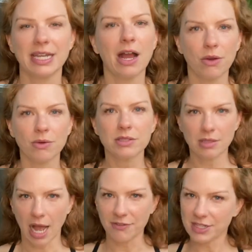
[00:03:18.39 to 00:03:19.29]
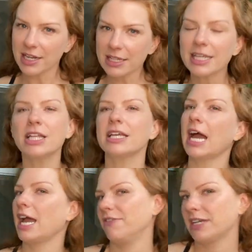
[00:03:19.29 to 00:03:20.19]
Now, I've done it legally.
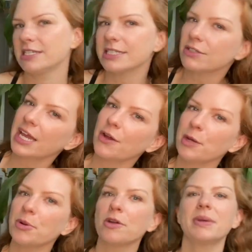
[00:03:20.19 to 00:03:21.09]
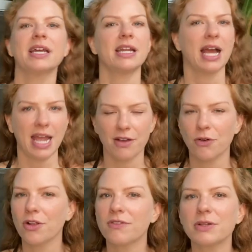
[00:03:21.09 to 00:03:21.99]
I have a concealed carry permit, and I have
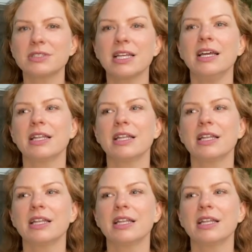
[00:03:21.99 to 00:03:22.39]
all of the